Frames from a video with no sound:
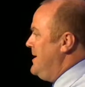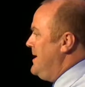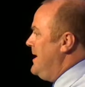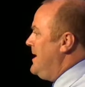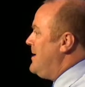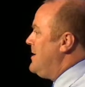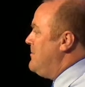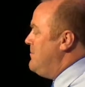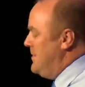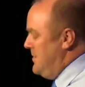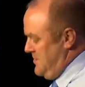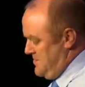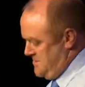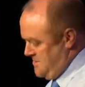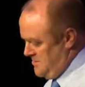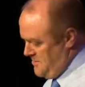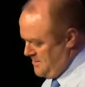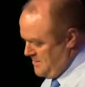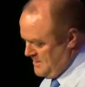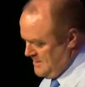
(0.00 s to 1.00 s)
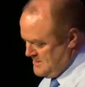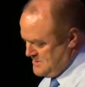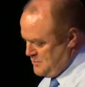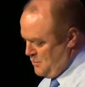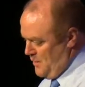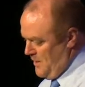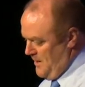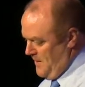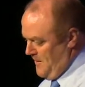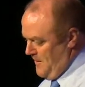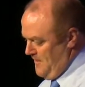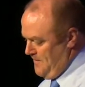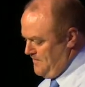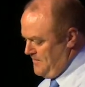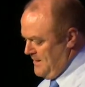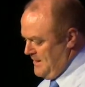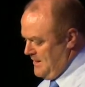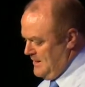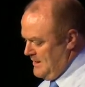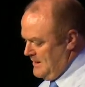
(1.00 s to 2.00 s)
element to it as well.
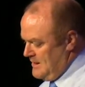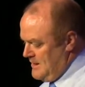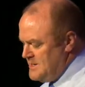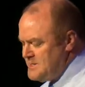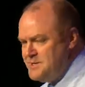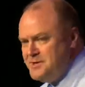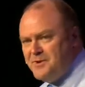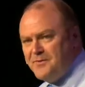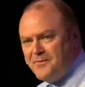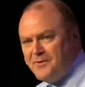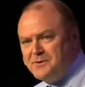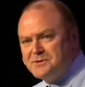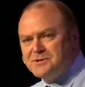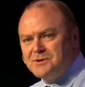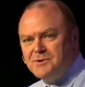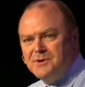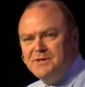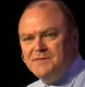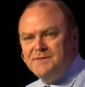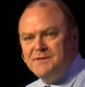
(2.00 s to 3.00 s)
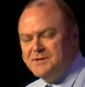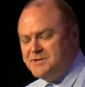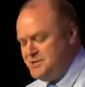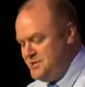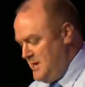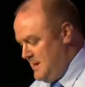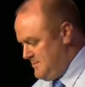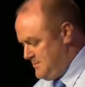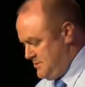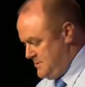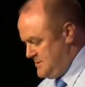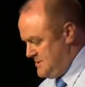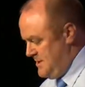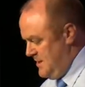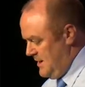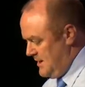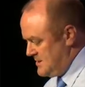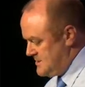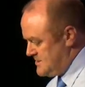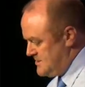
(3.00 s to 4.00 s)
Listen to 1 Corinthians chapter
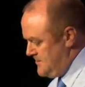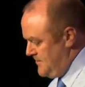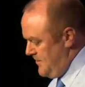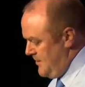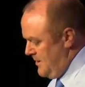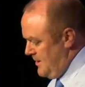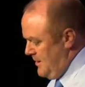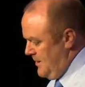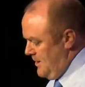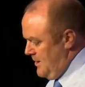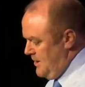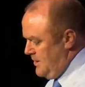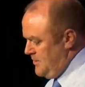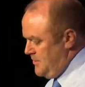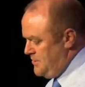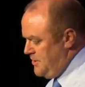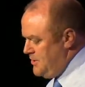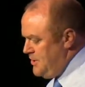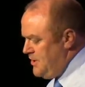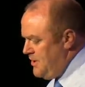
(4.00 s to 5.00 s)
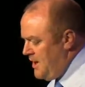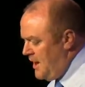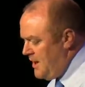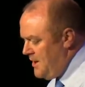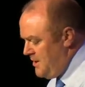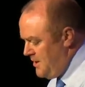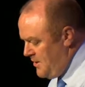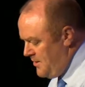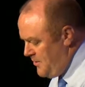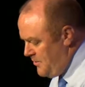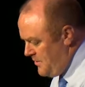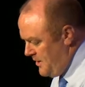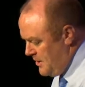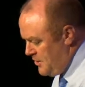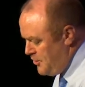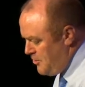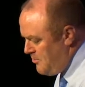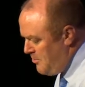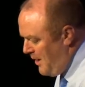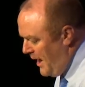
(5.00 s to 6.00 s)
6. Do you not know that
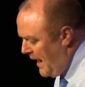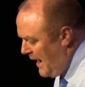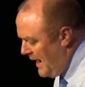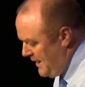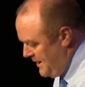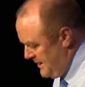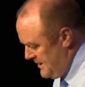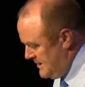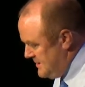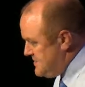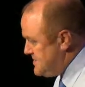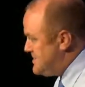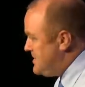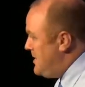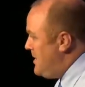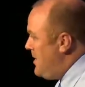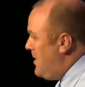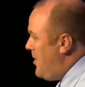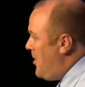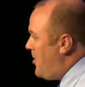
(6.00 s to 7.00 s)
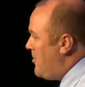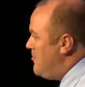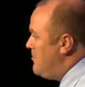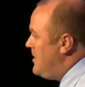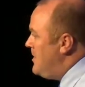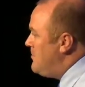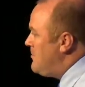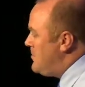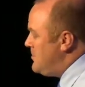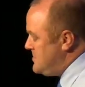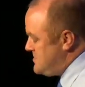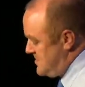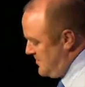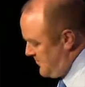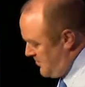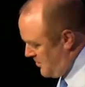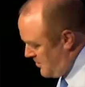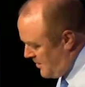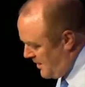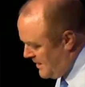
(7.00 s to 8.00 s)
your bodies are members
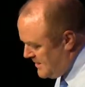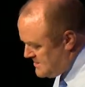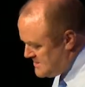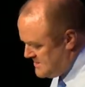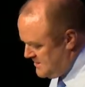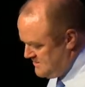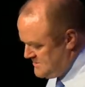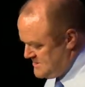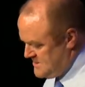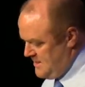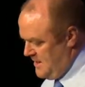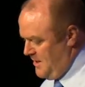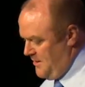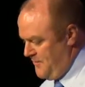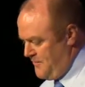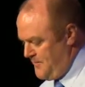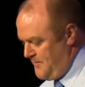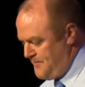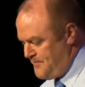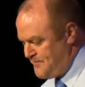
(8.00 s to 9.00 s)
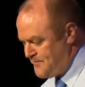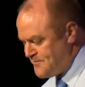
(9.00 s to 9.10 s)
of Christ Himself.